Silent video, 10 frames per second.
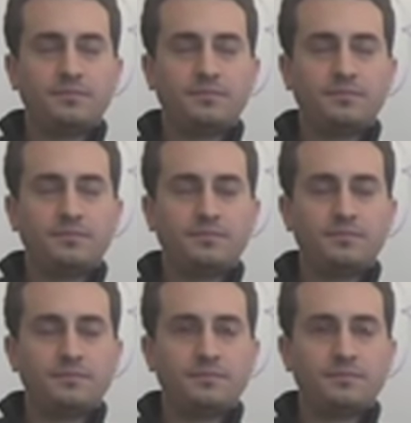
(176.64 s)

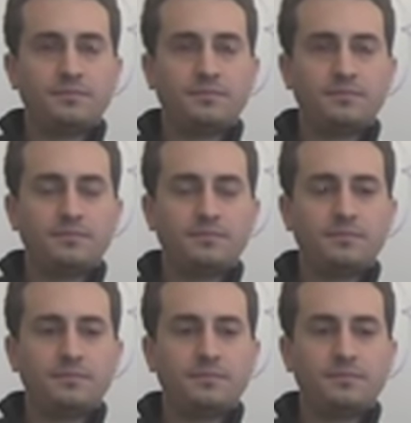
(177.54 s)

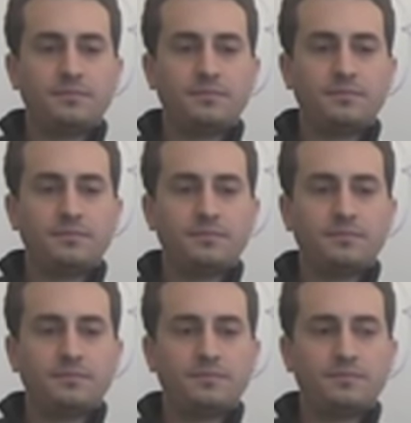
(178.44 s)

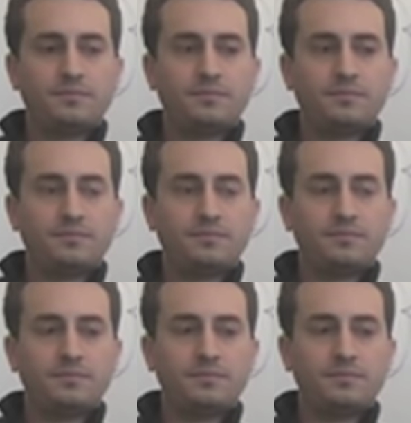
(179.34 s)

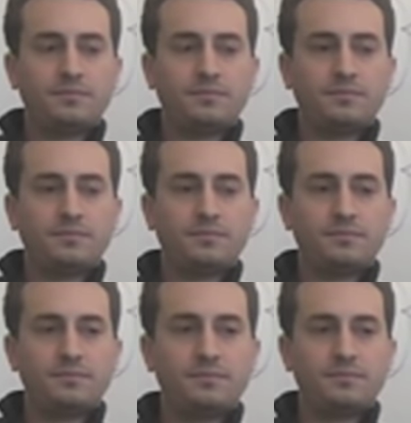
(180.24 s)

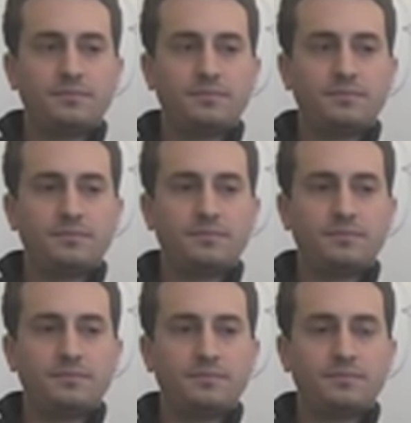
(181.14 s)
(silent)